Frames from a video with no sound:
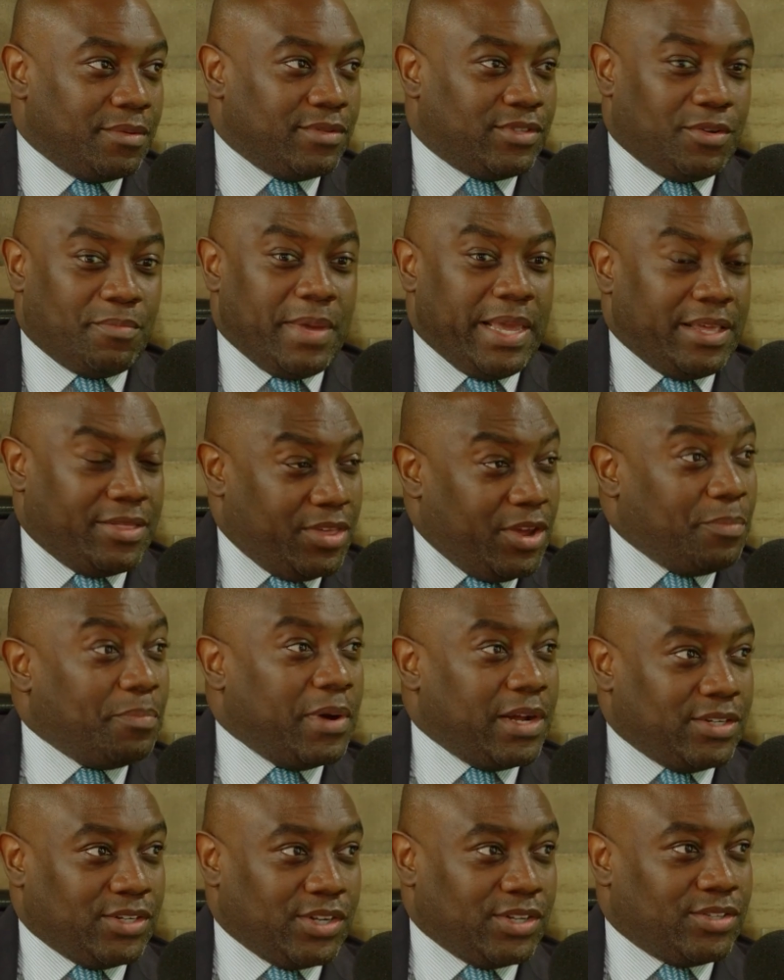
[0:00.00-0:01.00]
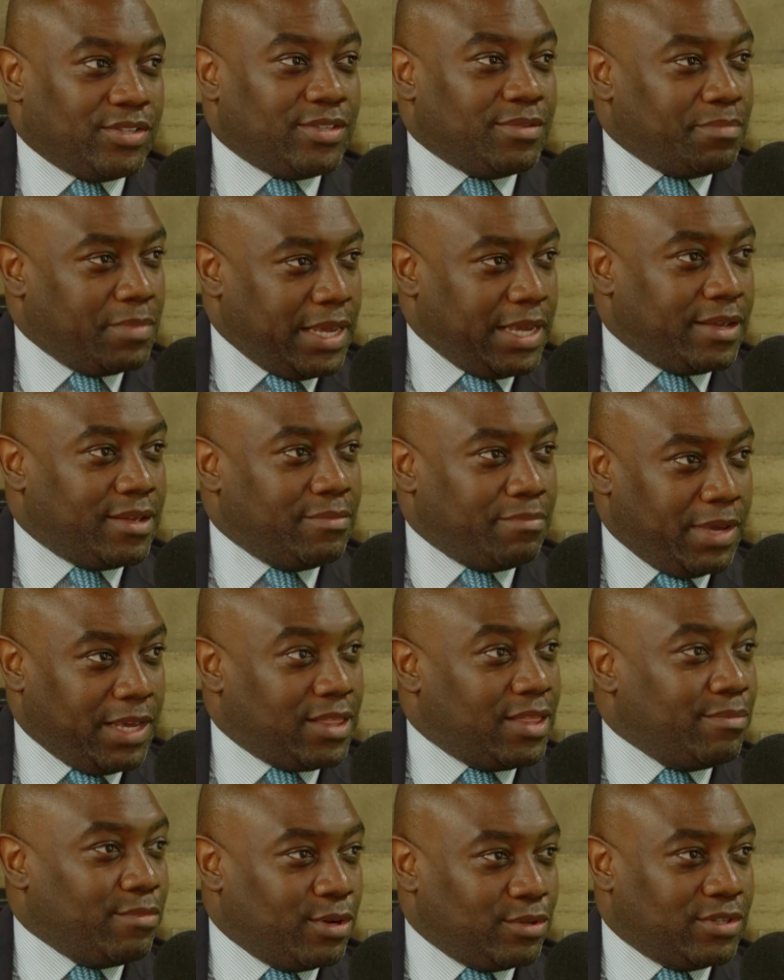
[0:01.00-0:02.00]
To, to, make their budgets make
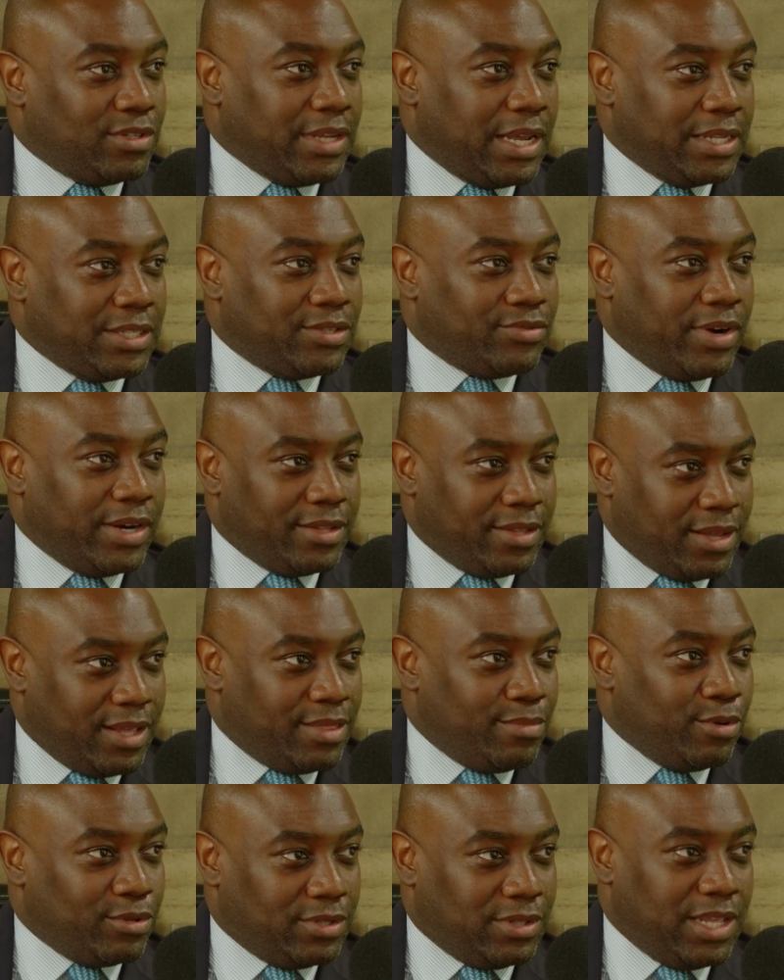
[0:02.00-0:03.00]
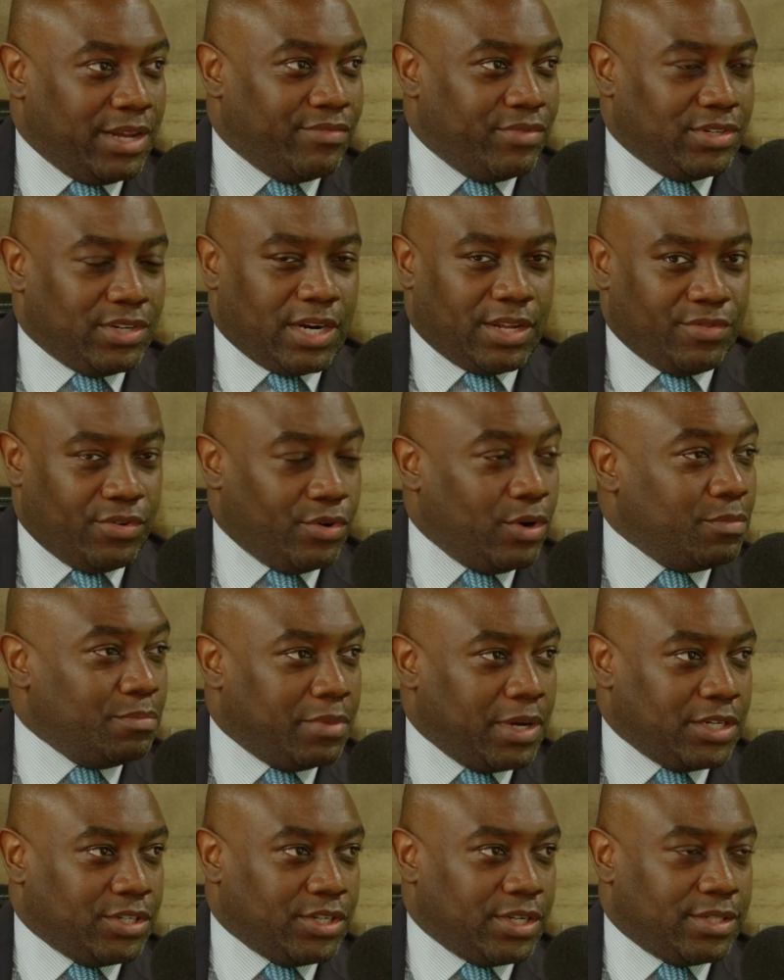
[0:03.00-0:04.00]
make the most sense, right? To get the most leverage out of their own
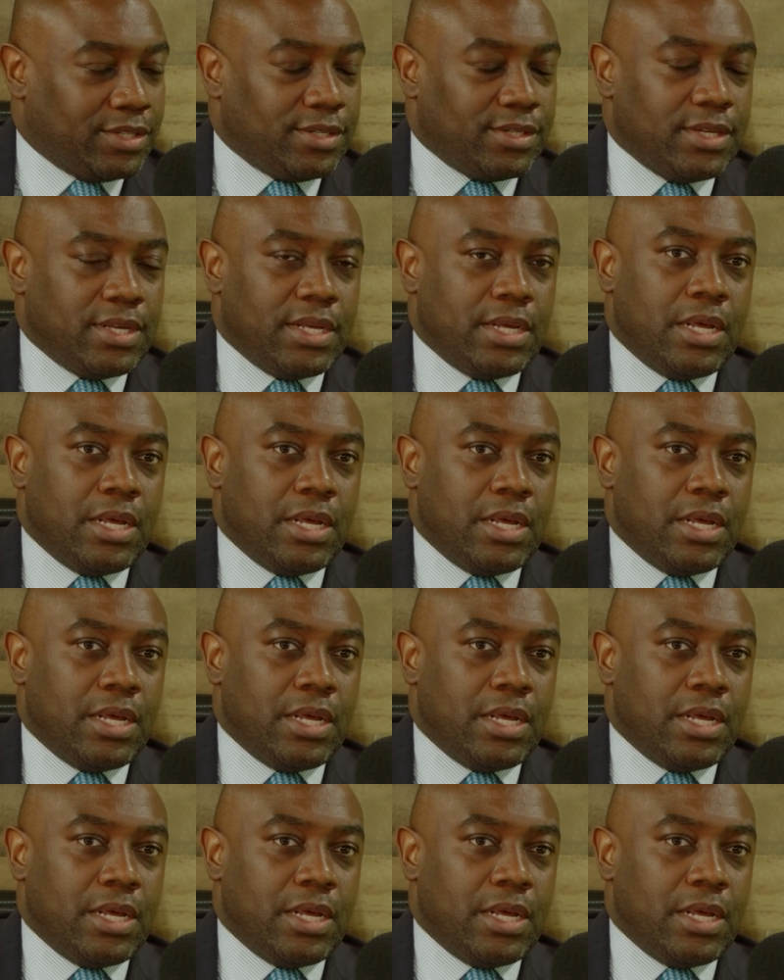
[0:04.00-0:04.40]
budgets.